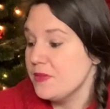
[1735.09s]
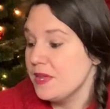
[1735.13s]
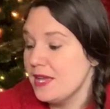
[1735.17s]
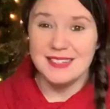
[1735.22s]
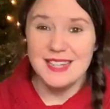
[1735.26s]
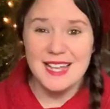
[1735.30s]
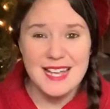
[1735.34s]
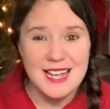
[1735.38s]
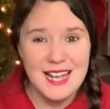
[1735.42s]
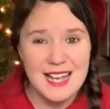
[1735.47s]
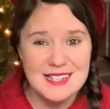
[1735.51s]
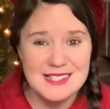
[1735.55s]

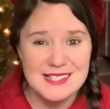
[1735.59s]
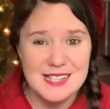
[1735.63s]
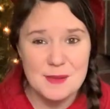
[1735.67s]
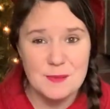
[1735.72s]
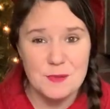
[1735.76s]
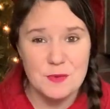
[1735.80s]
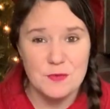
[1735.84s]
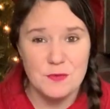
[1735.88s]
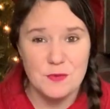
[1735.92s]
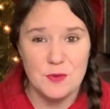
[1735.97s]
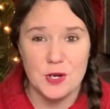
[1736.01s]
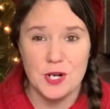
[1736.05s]
Like I
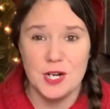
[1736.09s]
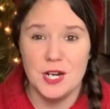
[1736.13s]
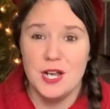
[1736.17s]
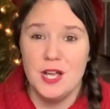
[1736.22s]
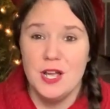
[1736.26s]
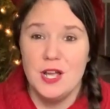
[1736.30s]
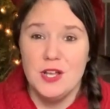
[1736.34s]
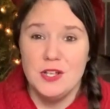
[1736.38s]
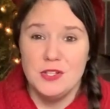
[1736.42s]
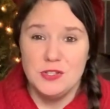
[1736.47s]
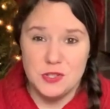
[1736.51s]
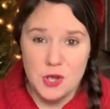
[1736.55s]
said before,
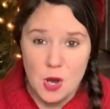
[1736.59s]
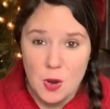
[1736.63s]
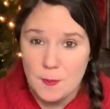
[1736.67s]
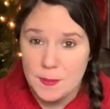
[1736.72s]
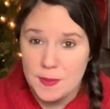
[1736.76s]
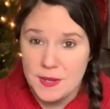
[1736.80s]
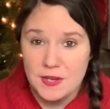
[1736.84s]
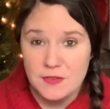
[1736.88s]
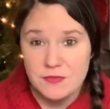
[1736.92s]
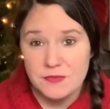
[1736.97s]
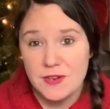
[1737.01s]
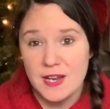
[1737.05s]
don't
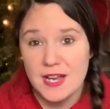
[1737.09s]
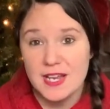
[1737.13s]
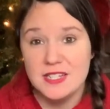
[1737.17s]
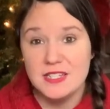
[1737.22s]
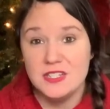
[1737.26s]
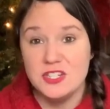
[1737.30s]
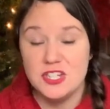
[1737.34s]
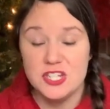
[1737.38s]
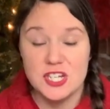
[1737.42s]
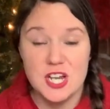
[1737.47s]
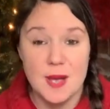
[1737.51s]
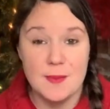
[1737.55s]
be
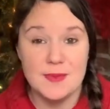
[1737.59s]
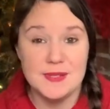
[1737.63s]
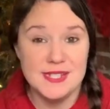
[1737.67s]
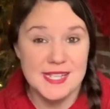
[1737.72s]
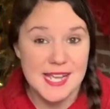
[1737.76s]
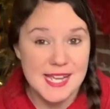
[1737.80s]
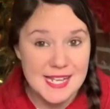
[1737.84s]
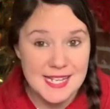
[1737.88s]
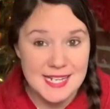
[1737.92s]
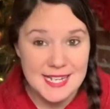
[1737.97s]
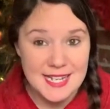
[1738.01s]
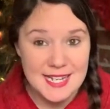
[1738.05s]
afraid to shop
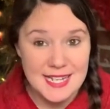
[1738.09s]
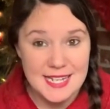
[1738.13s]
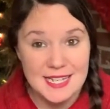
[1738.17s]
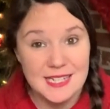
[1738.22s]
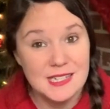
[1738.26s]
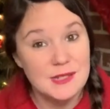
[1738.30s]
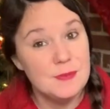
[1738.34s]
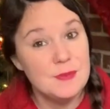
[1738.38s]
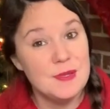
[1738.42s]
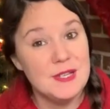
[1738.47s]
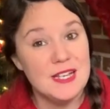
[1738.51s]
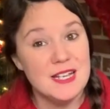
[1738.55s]

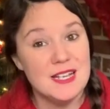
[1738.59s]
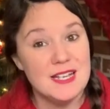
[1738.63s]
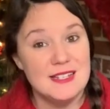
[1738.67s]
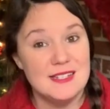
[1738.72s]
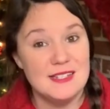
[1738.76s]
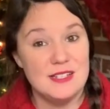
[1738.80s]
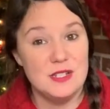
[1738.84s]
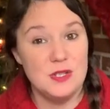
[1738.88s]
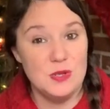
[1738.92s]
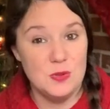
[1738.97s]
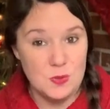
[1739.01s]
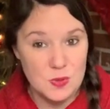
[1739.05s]
secondhand,
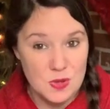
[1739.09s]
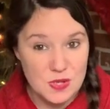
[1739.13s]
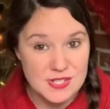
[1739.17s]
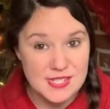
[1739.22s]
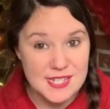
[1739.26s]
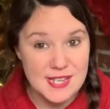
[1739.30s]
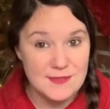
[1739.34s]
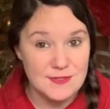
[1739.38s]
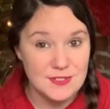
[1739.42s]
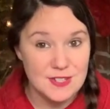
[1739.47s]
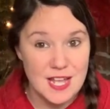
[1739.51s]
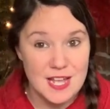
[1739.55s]
because you will
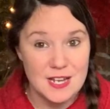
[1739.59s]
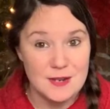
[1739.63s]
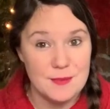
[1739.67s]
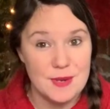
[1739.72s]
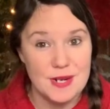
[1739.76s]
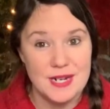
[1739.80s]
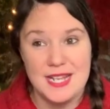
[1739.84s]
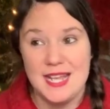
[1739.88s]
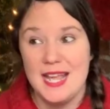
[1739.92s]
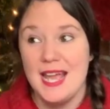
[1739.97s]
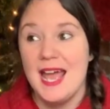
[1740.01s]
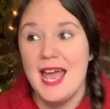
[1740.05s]
save a lot of
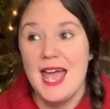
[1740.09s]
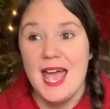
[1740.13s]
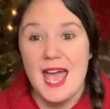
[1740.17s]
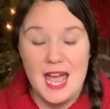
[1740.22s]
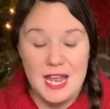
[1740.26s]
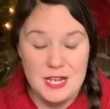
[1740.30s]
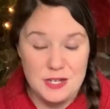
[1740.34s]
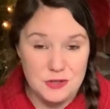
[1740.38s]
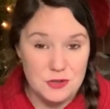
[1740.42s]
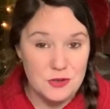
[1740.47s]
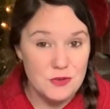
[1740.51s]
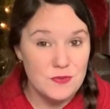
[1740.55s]
money
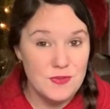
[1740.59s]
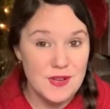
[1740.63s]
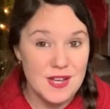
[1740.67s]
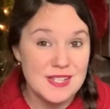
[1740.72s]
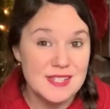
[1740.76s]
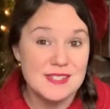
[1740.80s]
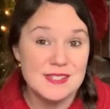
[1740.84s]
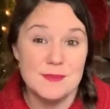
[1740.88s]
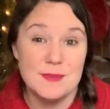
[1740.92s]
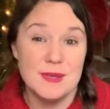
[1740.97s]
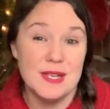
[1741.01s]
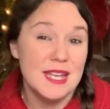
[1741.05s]
and you'll
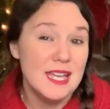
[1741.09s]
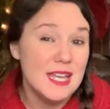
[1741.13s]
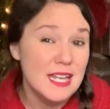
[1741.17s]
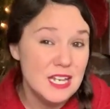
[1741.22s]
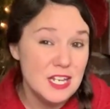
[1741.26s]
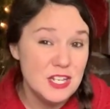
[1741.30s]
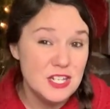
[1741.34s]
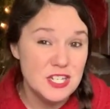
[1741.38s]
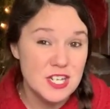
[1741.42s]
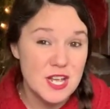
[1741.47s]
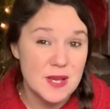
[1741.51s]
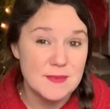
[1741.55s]
find some
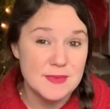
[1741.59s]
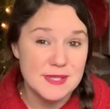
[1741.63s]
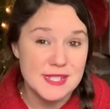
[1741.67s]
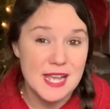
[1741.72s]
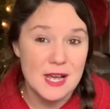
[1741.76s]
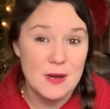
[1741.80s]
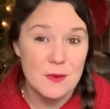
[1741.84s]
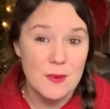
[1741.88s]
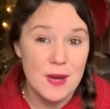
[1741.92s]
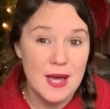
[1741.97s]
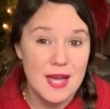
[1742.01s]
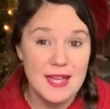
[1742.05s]
hidden gems
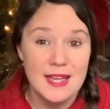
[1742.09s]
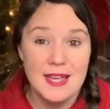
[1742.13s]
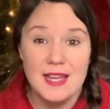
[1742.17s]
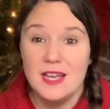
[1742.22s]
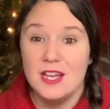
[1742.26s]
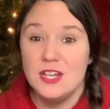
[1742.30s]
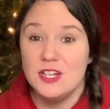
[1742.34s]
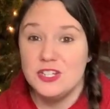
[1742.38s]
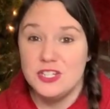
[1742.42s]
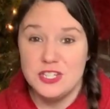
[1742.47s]
that way.